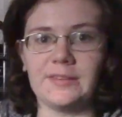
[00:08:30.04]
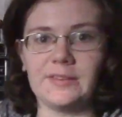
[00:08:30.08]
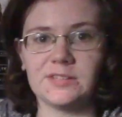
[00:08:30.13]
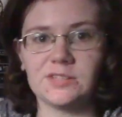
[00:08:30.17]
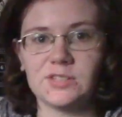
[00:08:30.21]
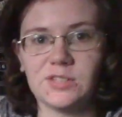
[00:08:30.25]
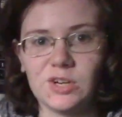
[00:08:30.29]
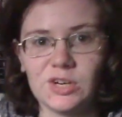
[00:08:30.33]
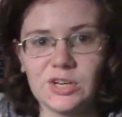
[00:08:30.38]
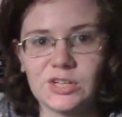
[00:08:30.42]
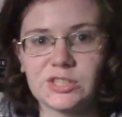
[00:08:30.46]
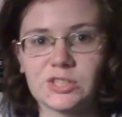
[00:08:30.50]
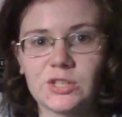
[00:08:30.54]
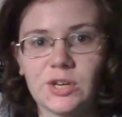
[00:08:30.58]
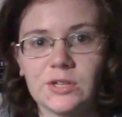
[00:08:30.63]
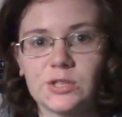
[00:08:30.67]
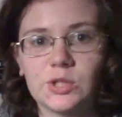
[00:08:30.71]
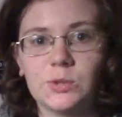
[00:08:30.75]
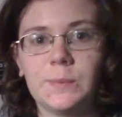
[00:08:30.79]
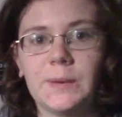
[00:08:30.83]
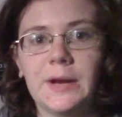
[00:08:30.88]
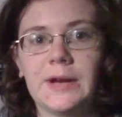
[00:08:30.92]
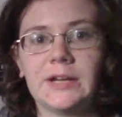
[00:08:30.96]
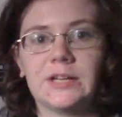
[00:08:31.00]
this song is called
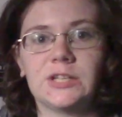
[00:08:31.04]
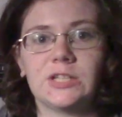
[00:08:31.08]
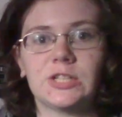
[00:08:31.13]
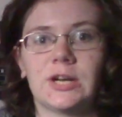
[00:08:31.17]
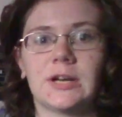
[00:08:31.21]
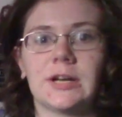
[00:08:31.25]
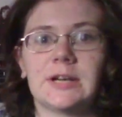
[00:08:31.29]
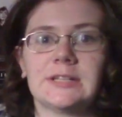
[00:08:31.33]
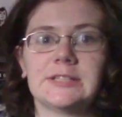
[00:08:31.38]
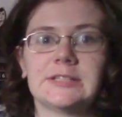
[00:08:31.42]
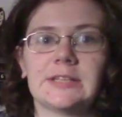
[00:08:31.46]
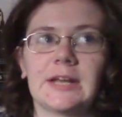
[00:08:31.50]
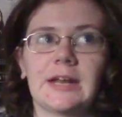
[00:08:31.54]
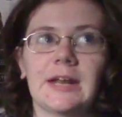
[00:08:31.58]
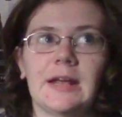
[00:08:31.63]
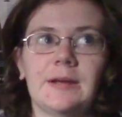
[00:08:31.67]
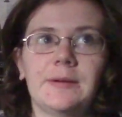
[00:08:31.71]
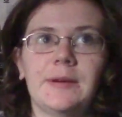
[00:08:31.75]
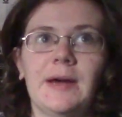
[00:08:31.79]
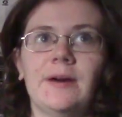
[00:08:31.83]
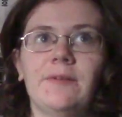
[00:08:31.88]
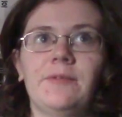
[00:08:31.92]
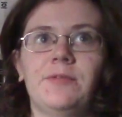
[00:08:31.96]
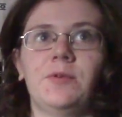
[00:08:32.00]
Spanish Eyes, and I
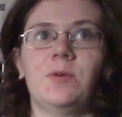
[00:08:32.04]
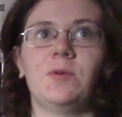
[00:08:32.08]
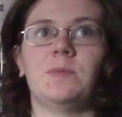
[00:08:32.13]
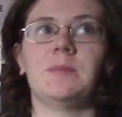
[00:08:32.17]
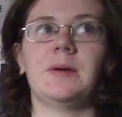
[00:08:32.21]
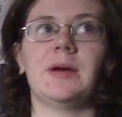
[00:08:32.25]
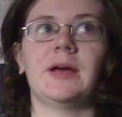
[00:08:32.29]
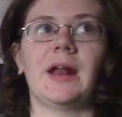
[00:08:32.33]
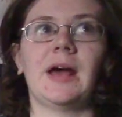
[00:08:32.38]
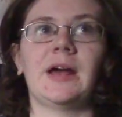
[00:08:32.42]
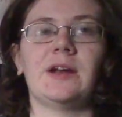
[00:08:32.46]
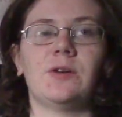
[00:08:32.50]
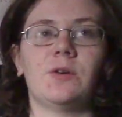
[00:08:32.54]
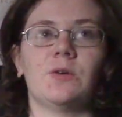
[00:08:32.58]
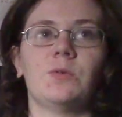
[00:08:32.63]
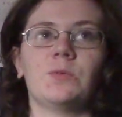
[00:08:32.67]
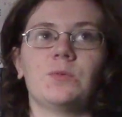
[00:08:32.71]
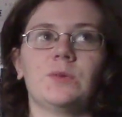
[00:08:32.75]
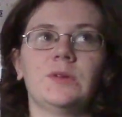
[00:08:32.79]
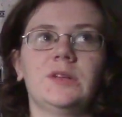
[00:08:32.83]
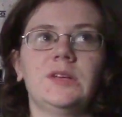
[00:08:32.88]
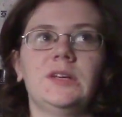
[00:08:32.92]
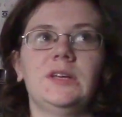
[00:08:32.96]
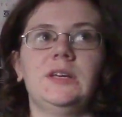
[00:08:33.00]
have to admit, I don't
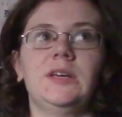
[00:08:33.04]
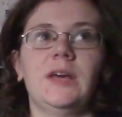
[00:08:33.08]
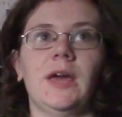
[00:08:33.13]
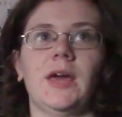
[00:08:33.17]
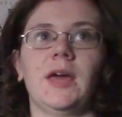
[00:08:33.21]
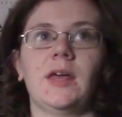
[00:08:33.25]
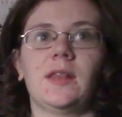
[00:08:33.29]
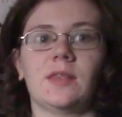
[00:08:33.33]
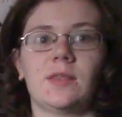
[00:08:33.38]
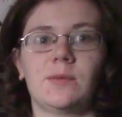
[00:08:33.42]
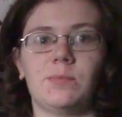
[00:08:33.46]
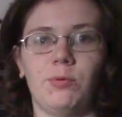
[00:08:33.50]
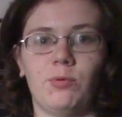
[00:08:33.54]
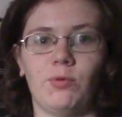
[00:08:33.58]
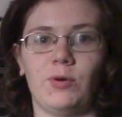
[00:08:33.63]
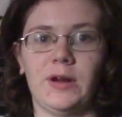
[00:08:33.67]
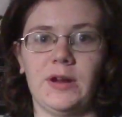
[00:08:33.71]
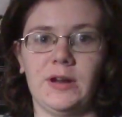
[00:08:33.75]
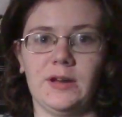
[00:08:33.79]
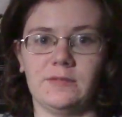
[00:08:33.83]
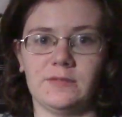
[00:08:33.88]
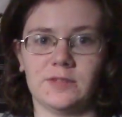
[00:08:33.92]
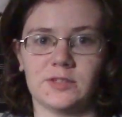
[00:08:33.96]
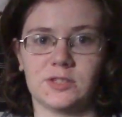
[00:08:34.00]
really get the
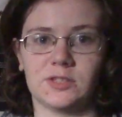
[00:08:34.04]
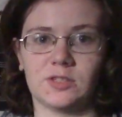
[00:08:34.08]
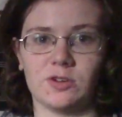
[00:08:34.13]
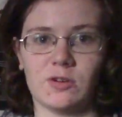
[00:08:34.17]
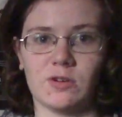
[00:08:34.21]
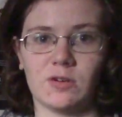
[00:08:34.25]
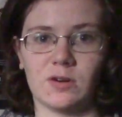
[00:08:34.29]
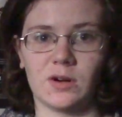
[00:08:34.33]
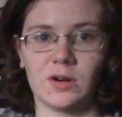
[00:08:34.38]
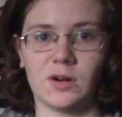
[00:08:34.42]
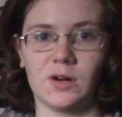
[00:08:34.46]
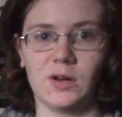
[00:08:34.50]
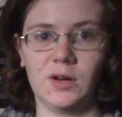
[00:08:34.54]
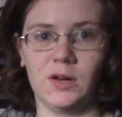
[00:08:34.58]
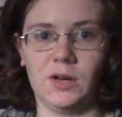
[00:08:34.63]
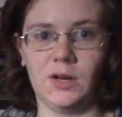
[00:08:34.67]
point of this song.